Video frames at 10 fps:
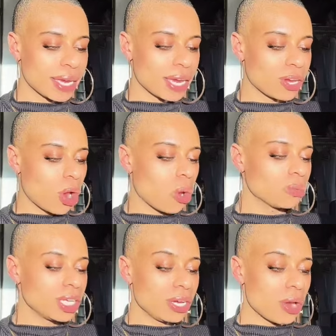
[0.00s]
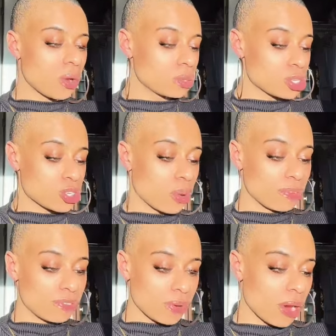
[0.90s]
can only go so
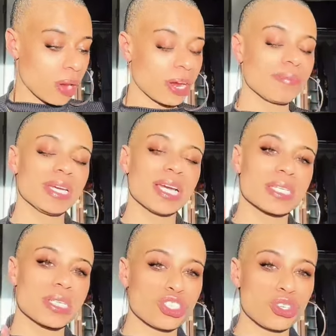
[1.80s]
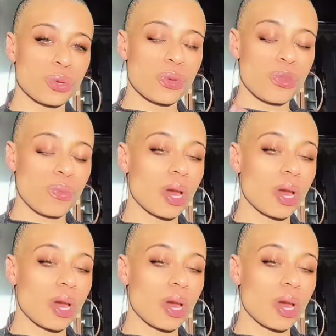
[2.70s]
far because the truth